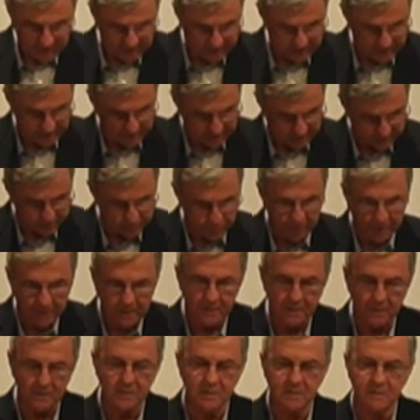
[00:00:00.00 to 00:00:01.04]
in this book,
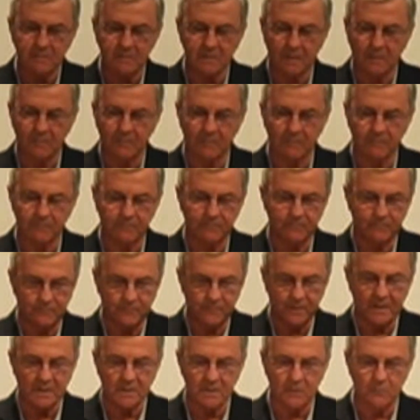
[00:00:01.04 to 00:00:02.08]
there's some
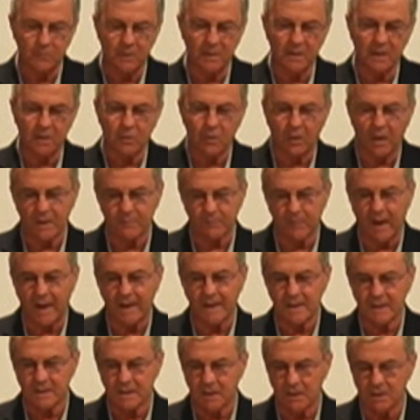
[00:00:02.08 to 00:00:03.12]
things that really caught my
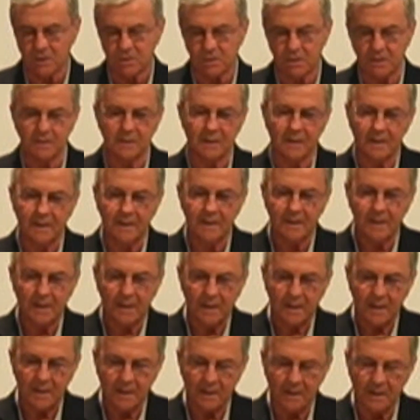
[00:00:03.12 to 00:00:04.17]
attention.
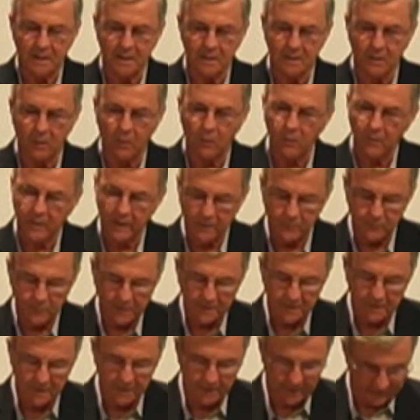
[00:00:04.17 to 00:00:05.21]
And Lowell had
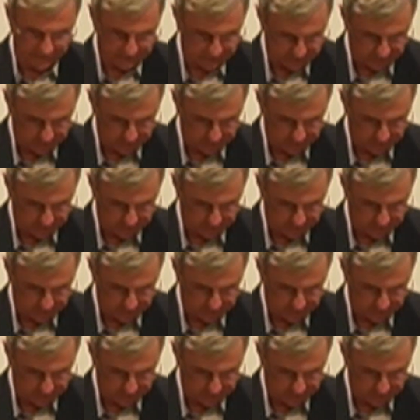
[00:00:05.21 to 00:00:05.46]
written this. He